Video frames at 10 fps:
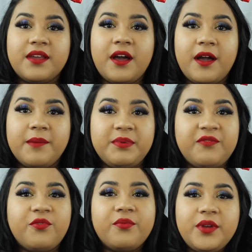uh,
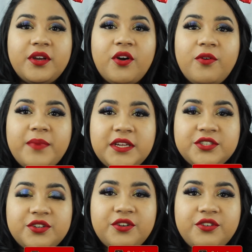before we go, make
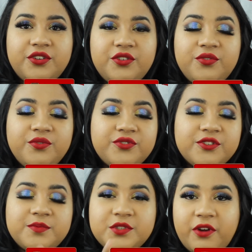sure you
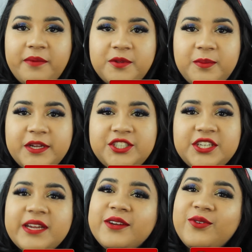subscribe to my
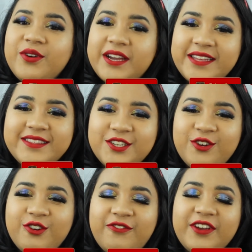channel, hit the
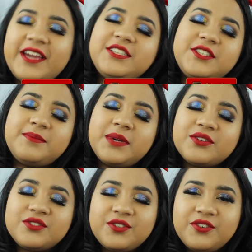notification
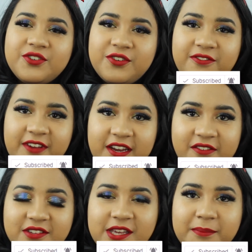bell so you're notified
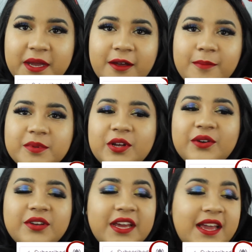every time I
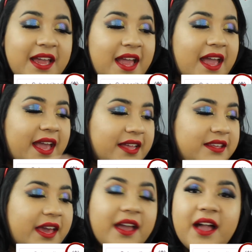upload.
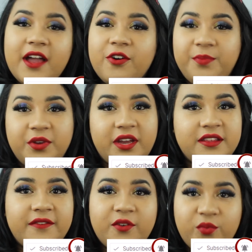And yeah, I hope you guys
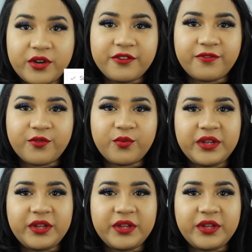have a wonderful